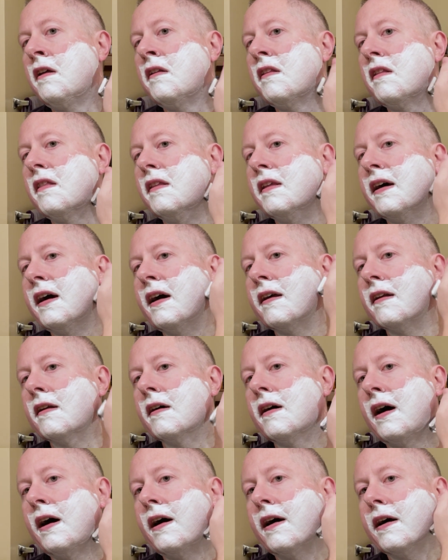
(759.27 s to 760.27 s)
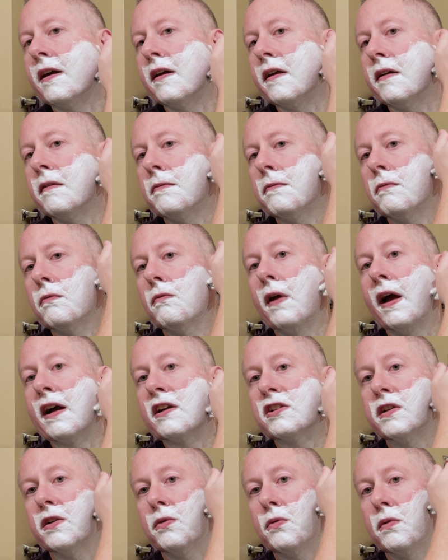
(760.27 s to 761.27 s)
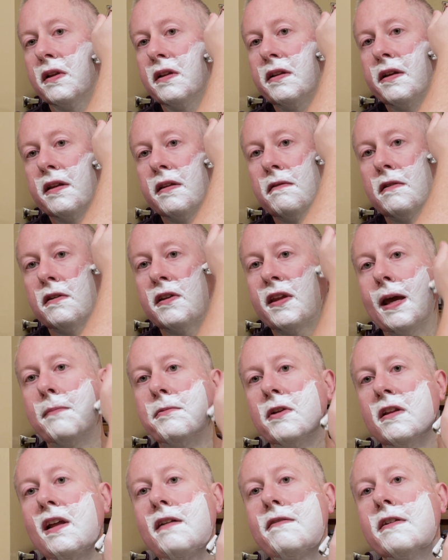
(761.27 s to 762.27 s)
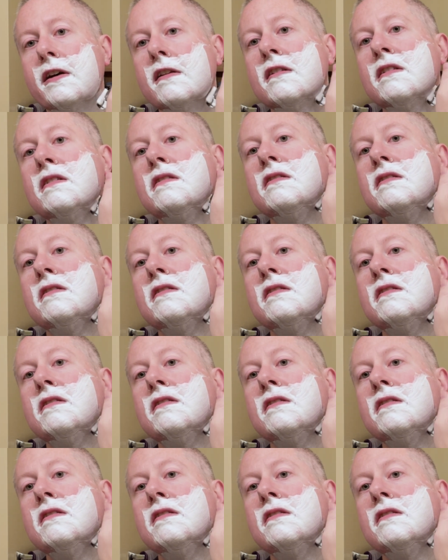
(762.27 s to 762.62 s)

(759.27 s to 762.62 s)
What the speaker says: that I actually really came to love it.